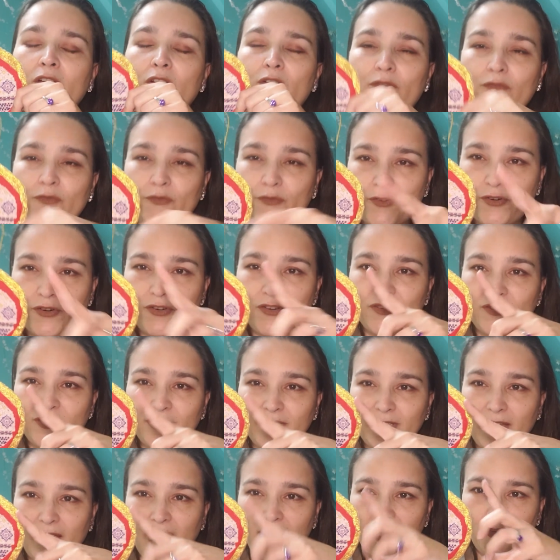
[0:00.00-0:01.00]

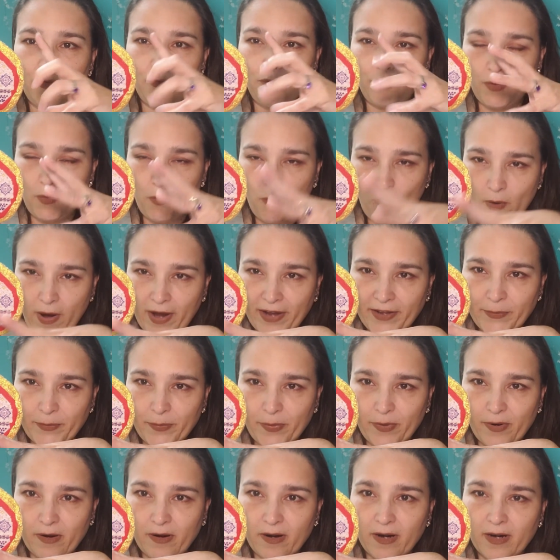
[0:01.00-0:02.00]
first I do the white
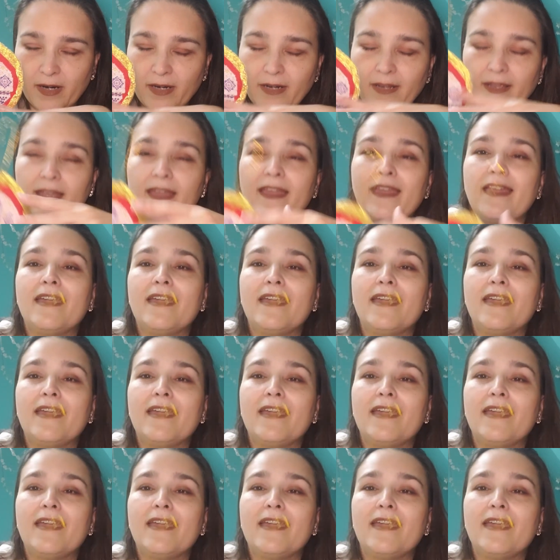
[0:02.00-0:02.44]
part,